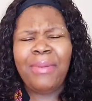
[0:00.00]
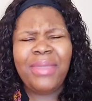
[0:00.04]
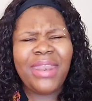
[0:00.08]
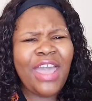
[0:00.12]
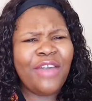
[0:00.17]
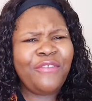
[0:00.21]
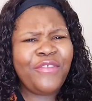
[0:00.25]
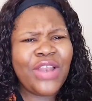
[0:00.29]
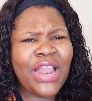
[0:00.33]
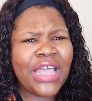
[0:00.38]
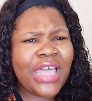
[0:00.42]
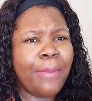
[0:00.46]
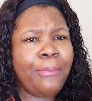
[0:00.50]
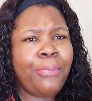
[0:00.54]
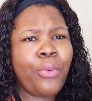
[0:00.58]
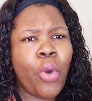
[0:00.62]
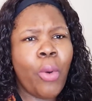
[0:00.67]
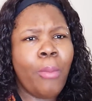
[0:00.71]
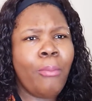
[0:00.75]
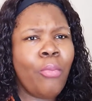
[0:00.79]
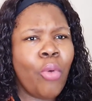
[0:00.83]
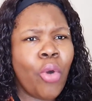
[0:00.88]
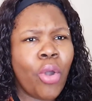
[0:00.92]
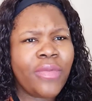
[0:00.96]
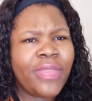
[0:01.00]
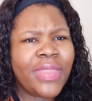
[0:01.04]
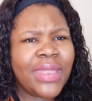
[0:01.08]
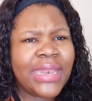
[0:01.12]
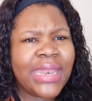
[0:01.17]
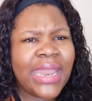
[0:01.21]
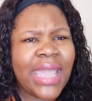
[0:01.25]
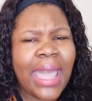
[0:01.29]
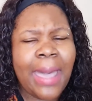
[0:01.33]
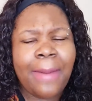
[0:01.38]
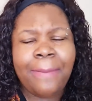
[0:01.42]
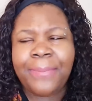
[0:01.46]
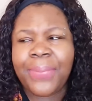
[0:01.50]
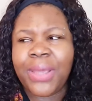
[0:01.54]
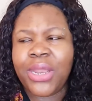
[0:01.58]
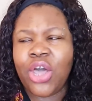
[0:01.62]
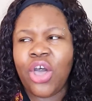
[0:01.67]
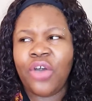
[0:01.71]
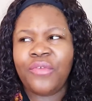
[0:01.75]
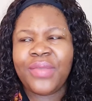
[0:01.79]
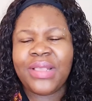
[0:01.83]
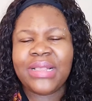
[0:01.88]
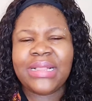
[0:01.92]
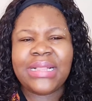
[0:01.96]
I mean, I feel like I bought more than that,
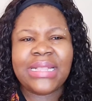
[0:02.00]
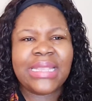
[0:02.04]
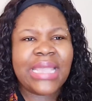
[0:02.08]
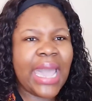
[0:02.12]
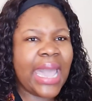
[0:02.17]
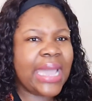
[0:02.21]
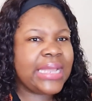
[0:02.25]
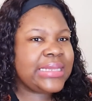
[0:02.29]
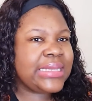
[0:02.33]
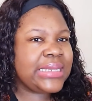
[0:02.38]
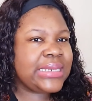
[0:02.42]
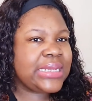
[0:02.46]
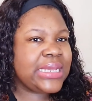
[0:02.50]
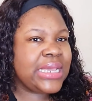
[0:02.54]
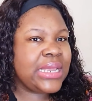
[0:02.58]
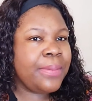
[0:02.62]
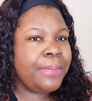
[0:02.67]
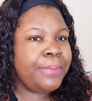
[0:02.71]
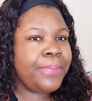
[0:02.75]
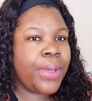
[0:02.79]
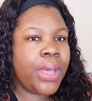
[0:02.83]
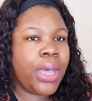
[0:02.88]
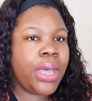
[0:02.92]
but obviously I didn't.